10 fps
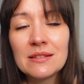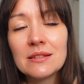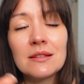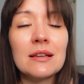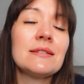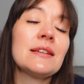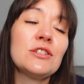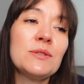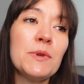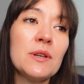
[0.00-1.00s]
And like I said,
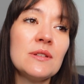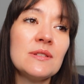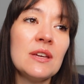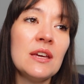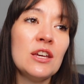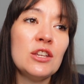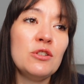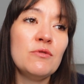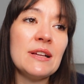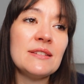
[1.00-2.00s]
just because
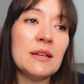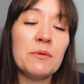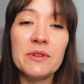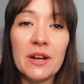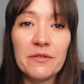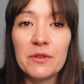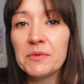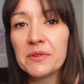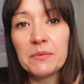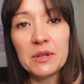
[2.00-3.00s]
you resonate with none of them
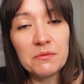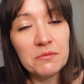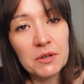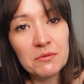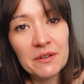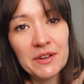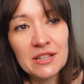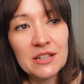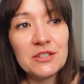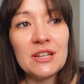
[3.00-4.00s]
doesn't mean you don't have
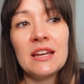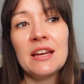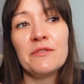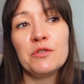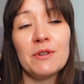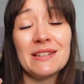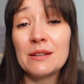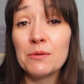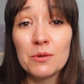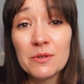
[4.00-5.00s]
ADHD. If you
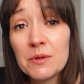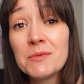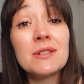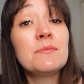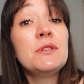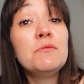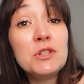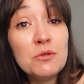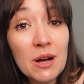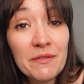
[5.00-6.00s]
resonate with all of them, it doesn't mean you
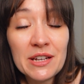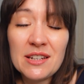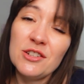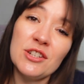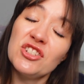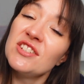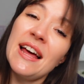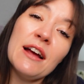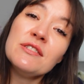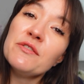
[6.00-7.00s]
do have ADHD. Just
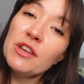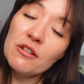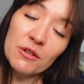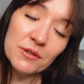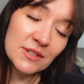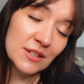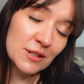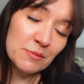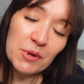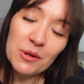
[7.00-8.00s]
out of curiosity,
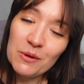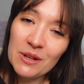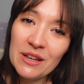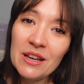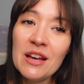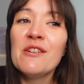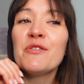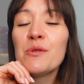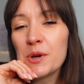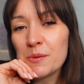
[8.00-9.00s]
just purely
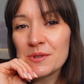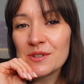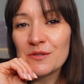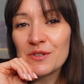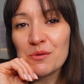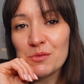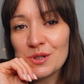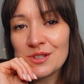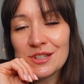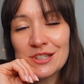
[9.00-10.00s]
for the purpose of
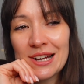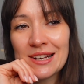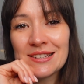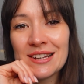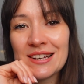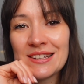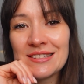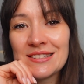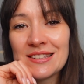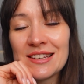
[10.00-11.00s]
community chat
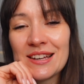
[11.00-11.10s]
and